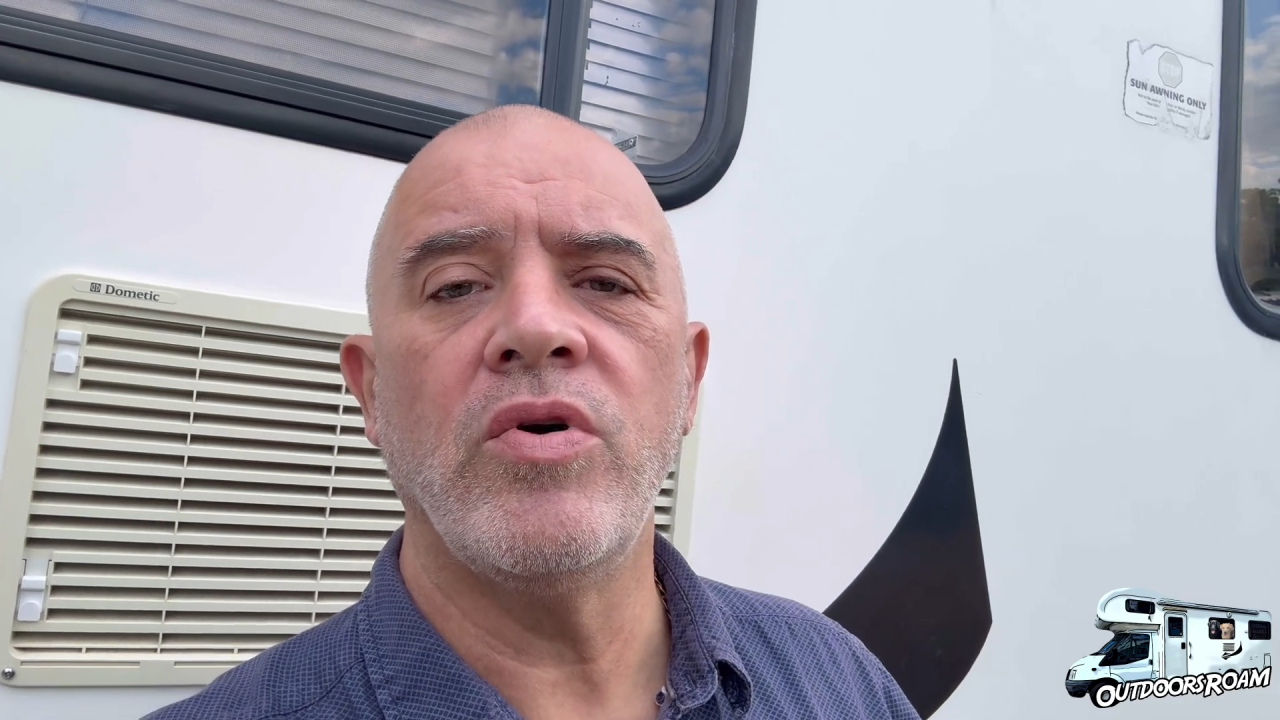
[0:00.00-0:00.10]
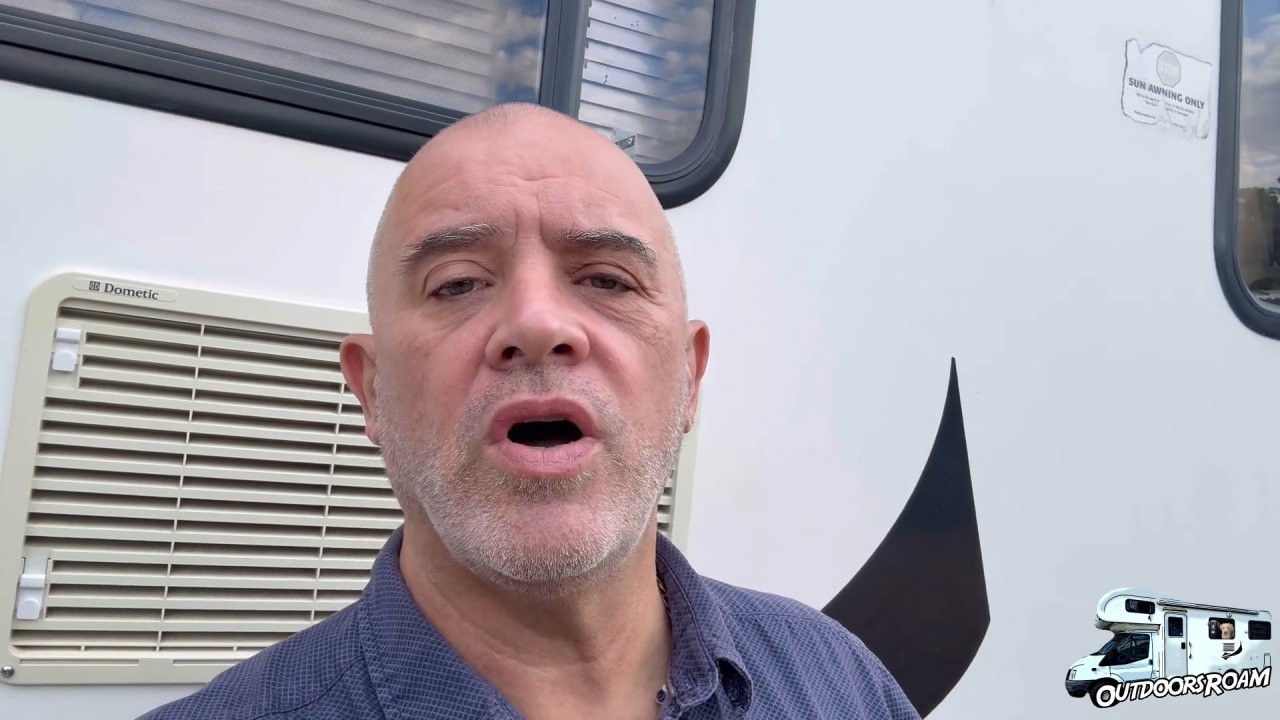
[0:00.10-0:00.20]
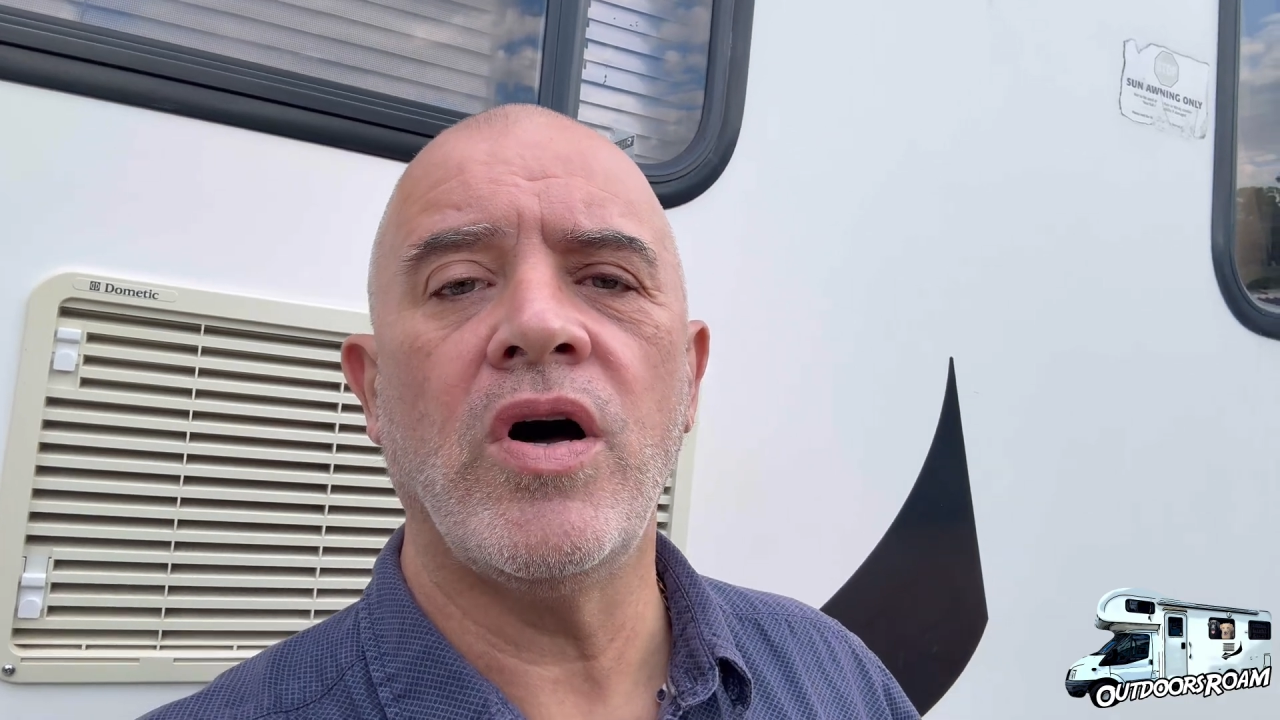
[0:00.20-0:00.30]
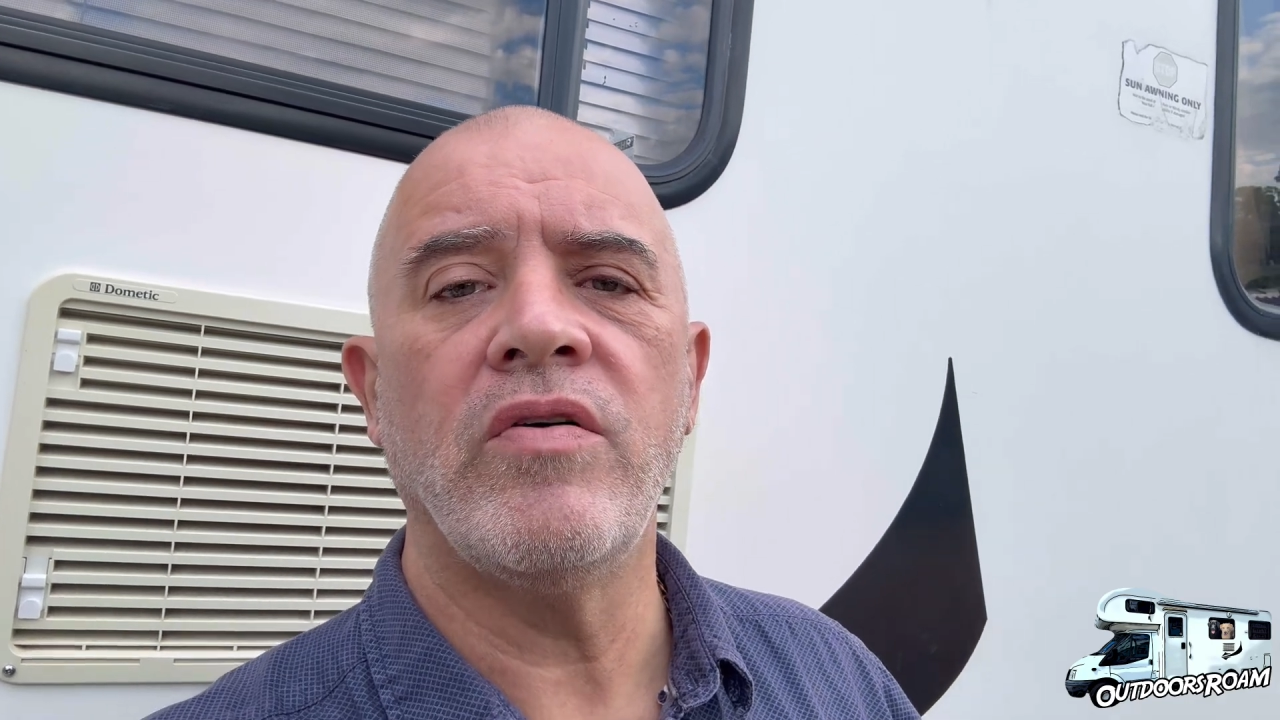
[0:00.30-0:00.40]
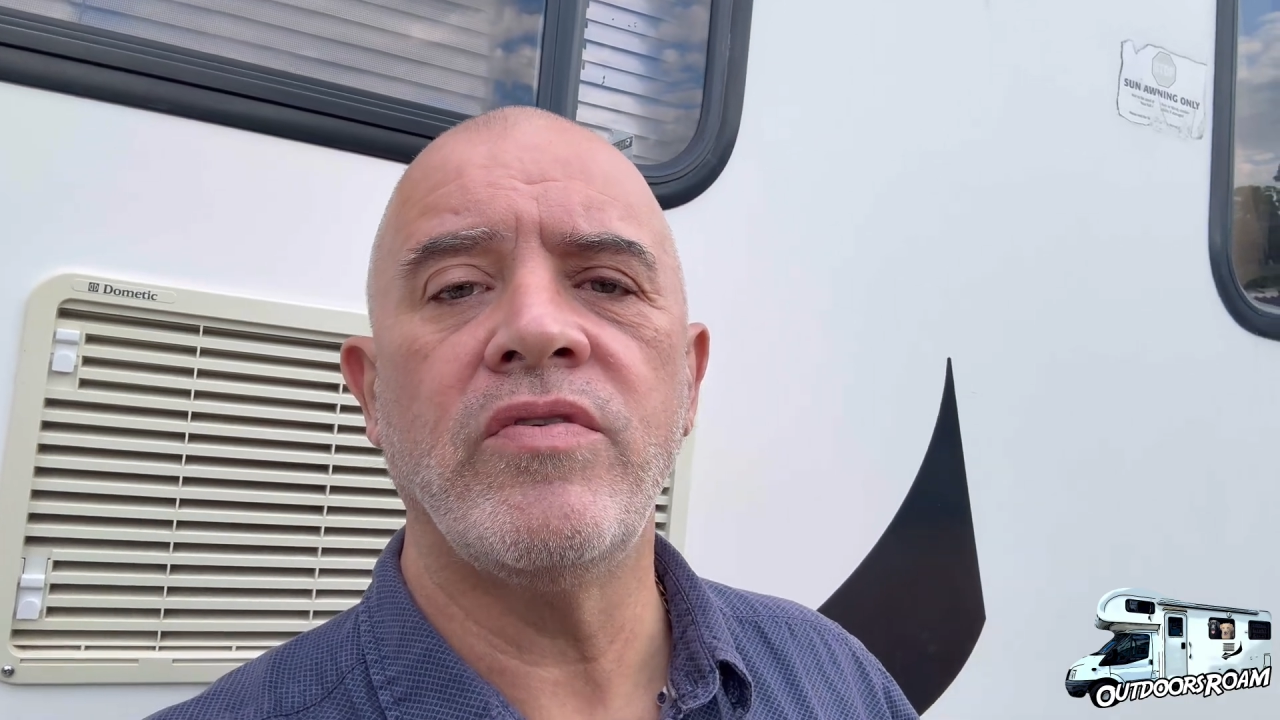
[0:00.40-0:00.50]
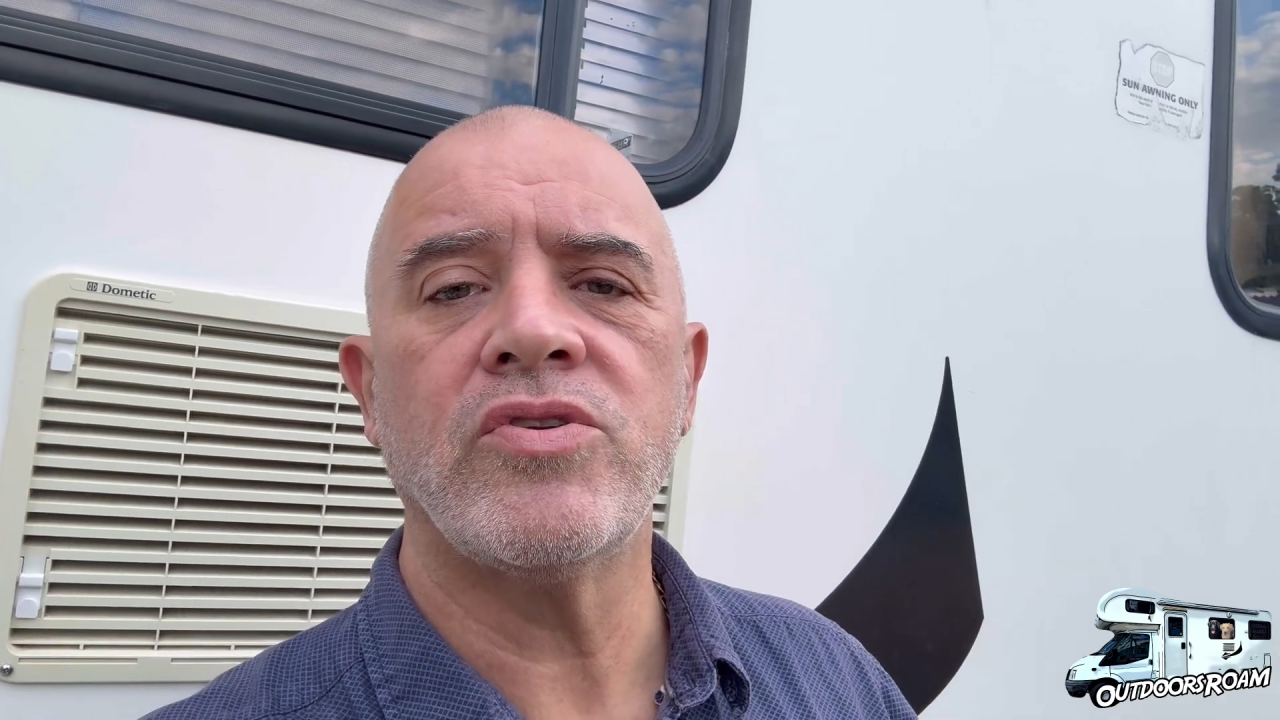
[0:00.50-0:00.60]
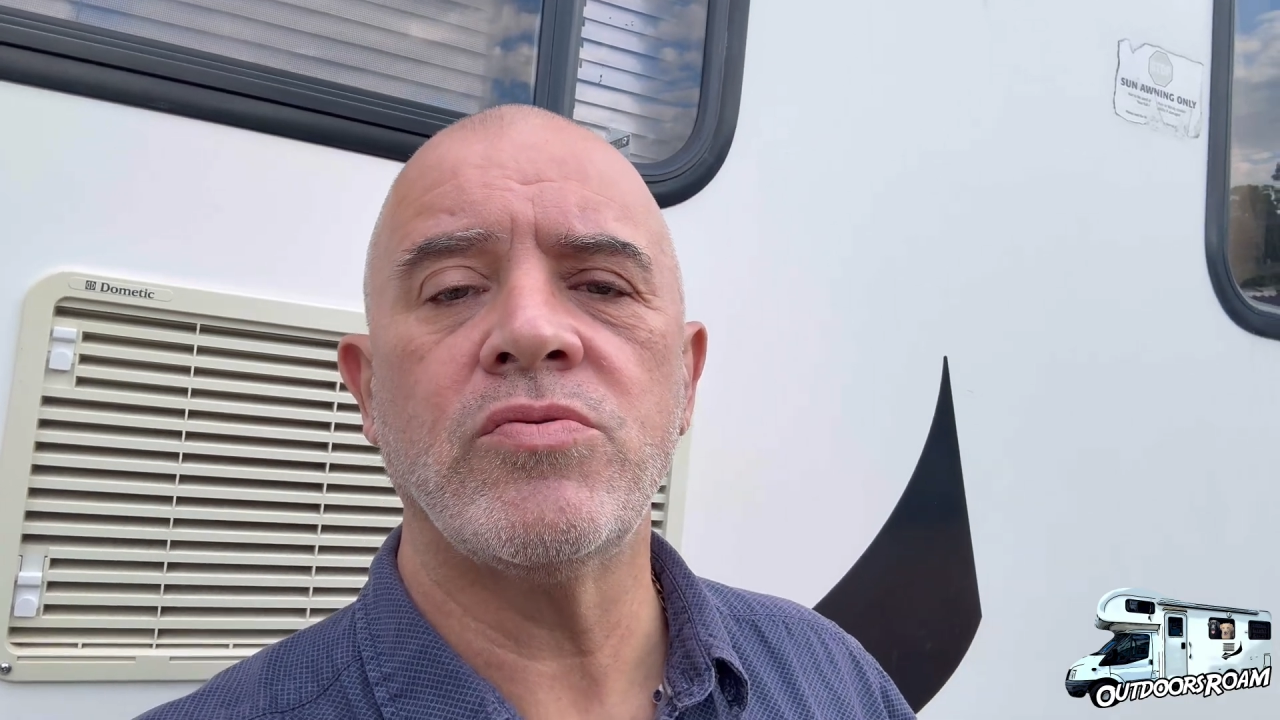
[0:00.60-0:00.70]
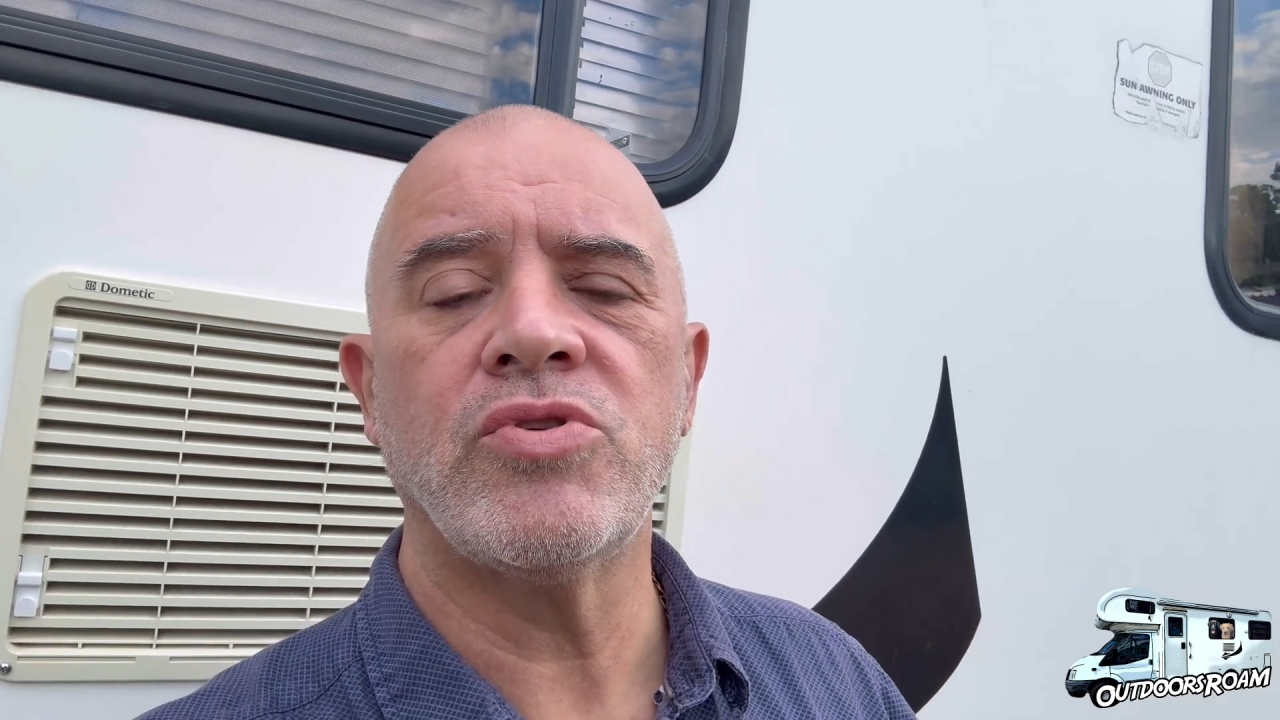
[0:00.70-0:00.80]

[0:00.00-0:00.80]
of some